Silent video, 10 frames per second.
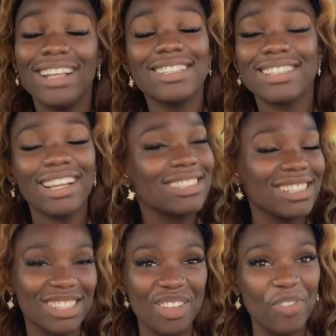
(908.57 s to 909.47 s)
And
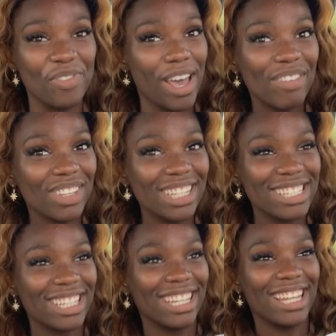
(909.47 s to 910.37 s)
such is the
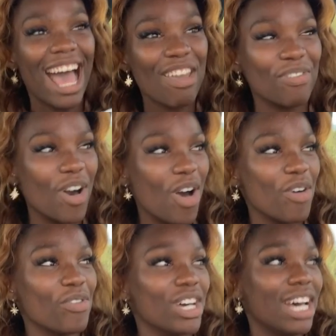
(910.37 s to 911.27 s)
fabulous life
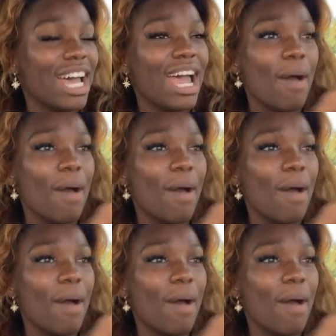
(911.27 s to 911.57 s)
of